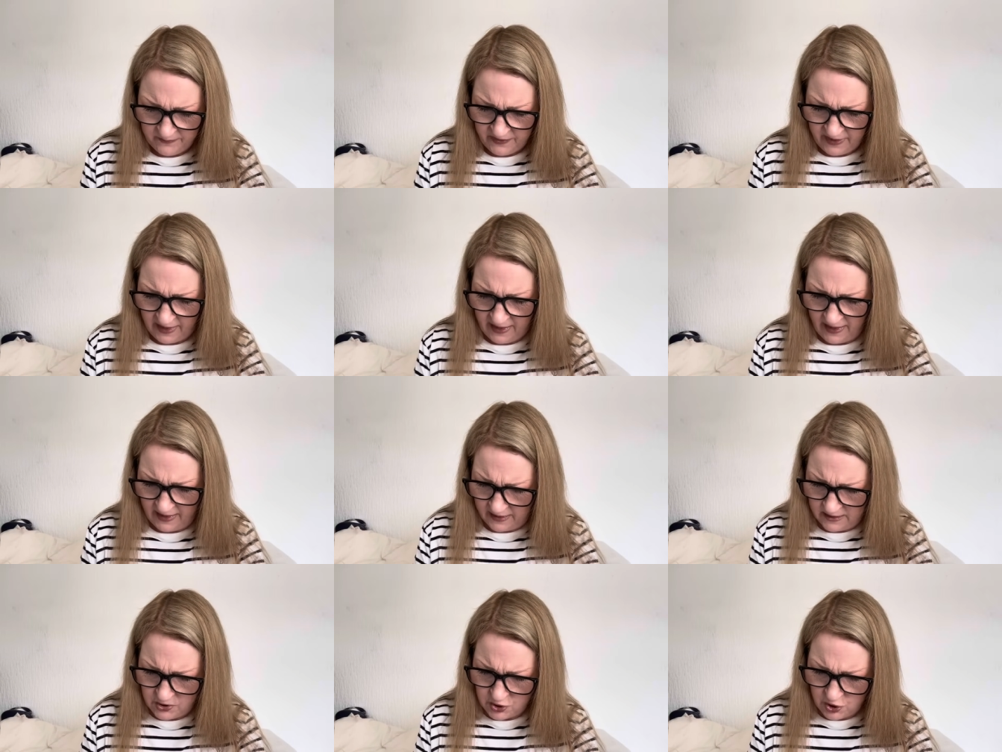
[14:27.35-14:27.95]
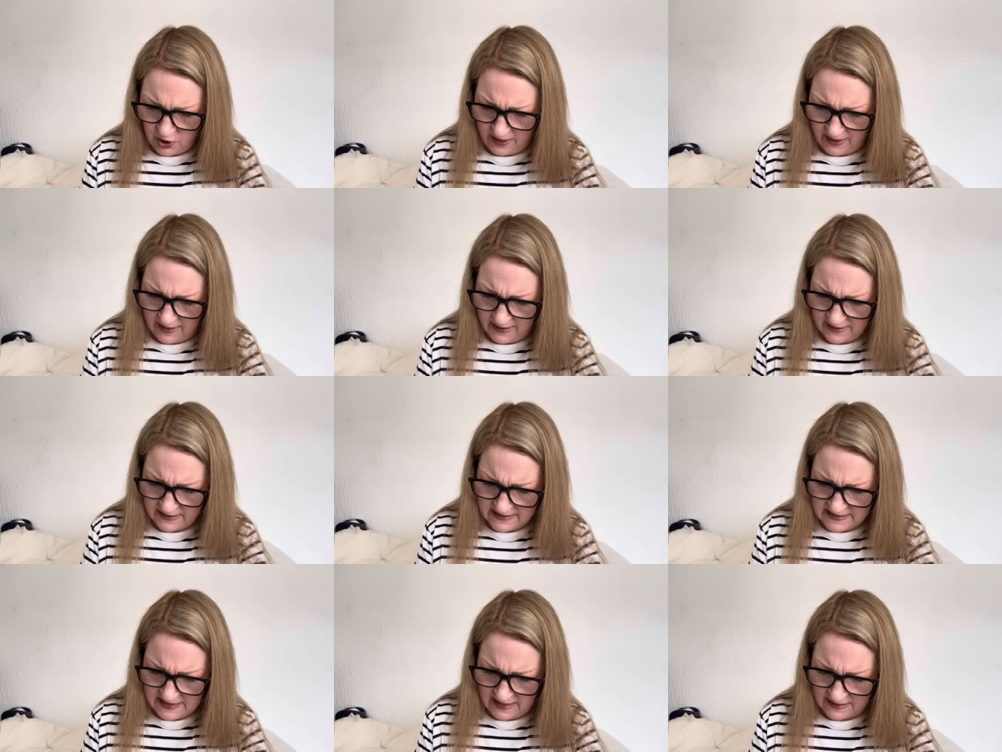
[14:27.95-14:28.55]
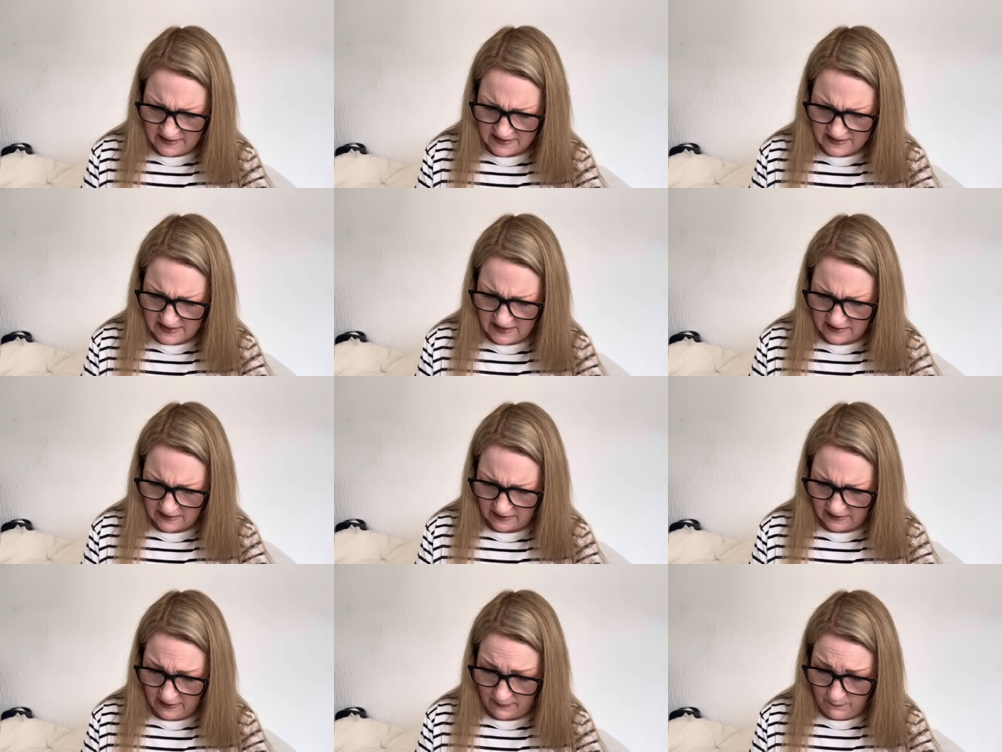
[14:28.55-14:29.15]
A hydrated
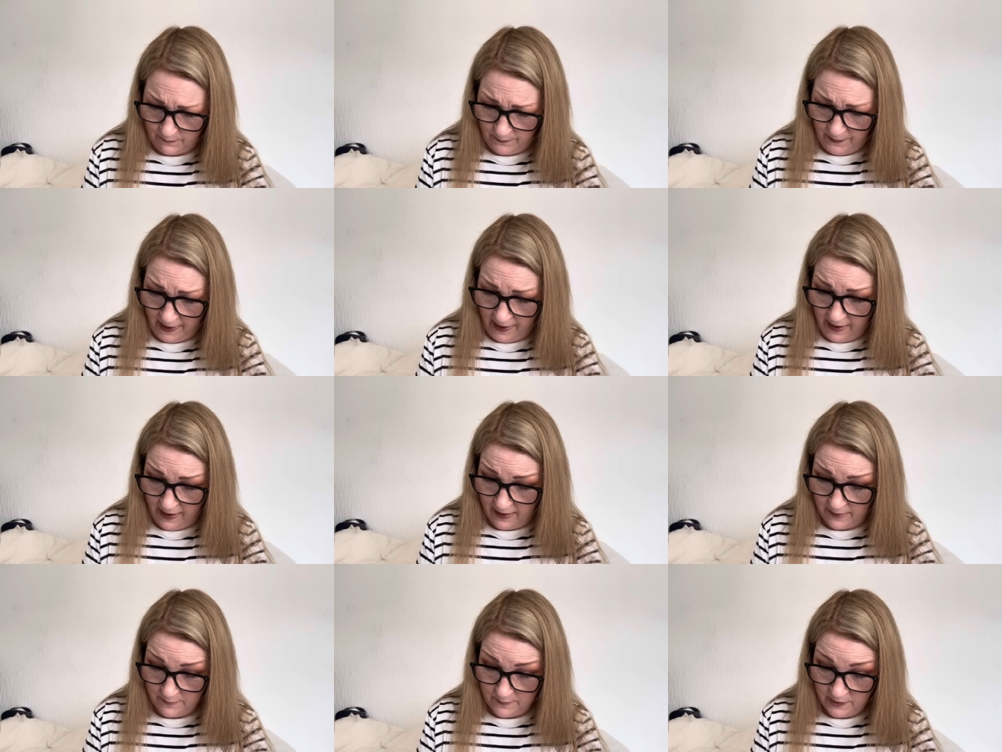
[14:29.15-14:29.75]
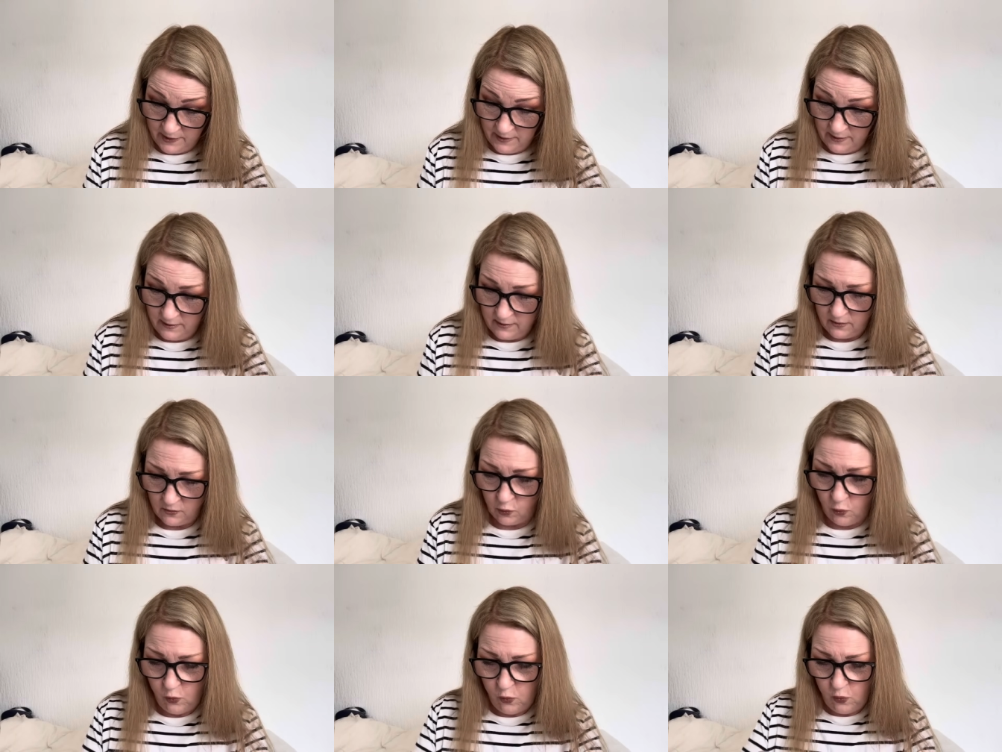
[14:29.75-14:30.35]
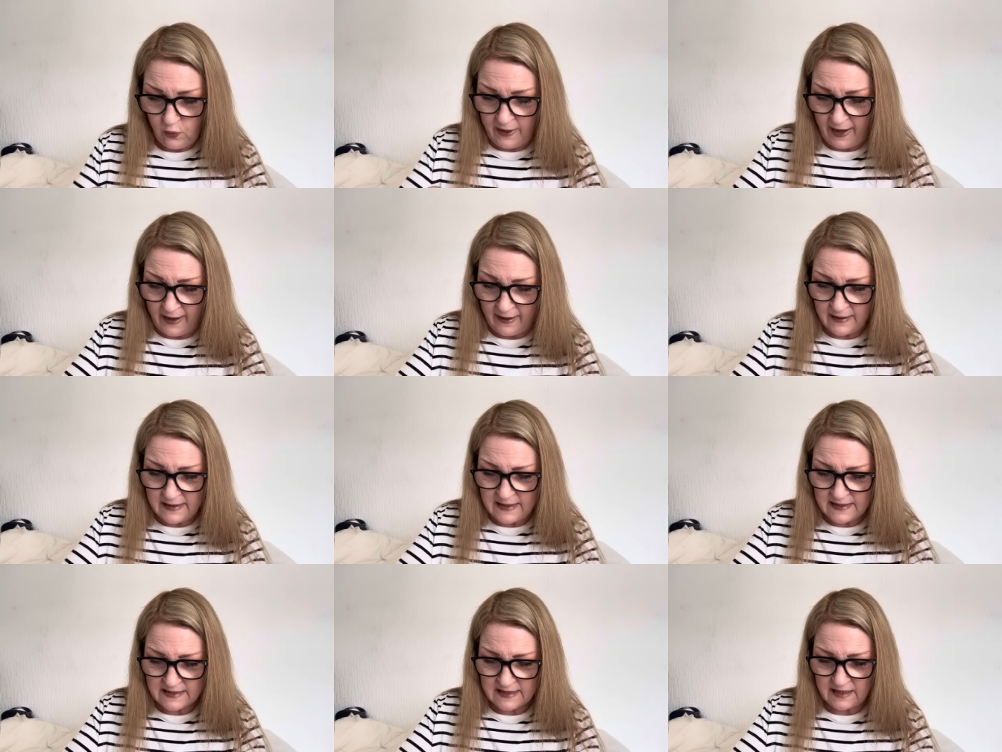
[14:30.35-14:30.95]
tinted lip balm. Oh,
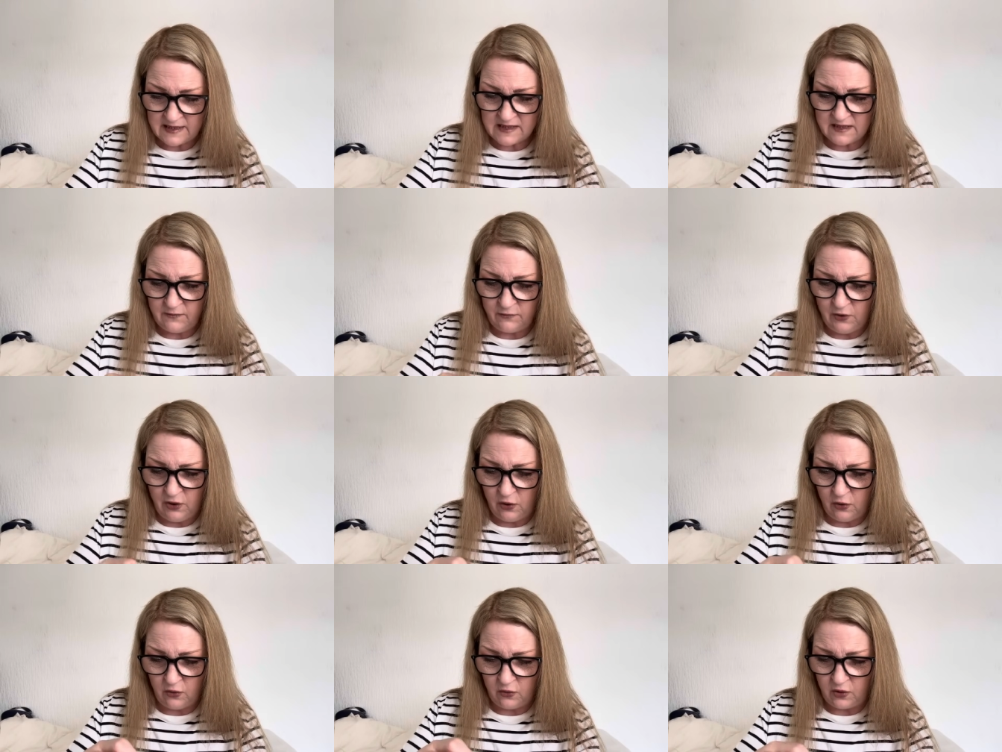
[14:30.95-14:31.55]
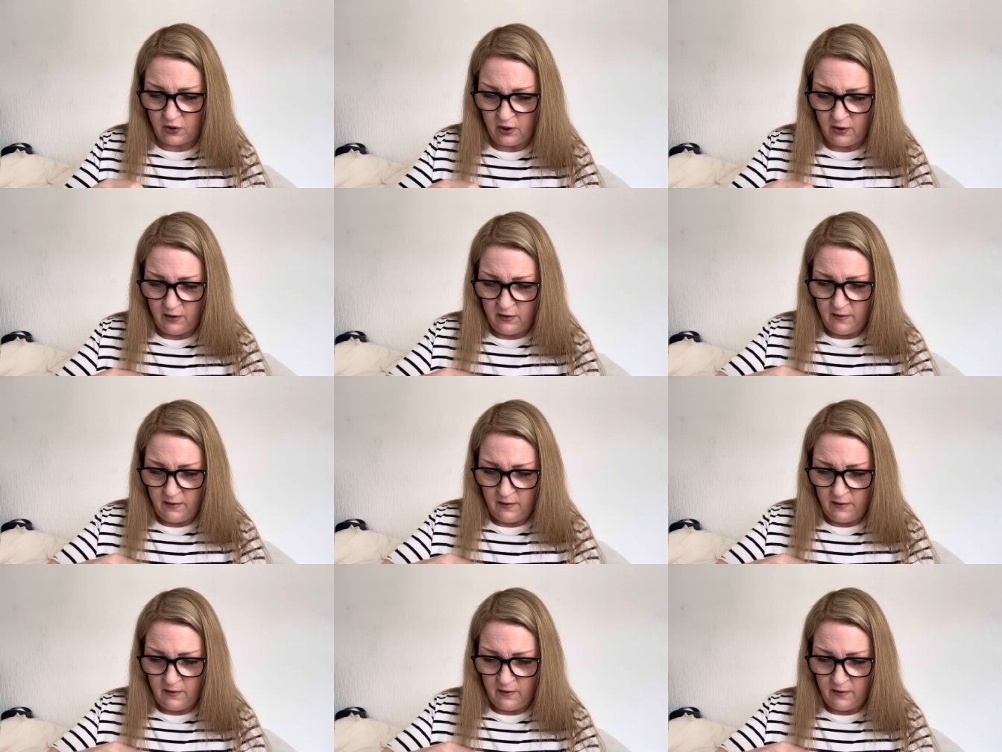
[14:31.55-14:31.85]
nice. Let's have a look.